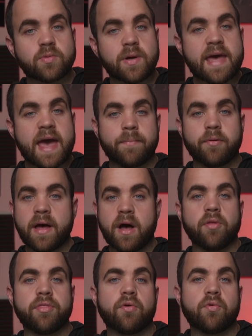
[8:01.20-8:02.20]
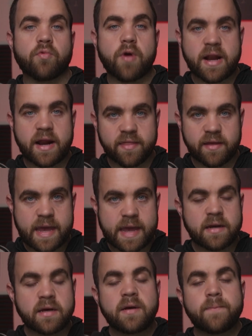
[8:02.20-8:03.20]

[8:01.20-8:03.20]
with Apple Health right out of the gate.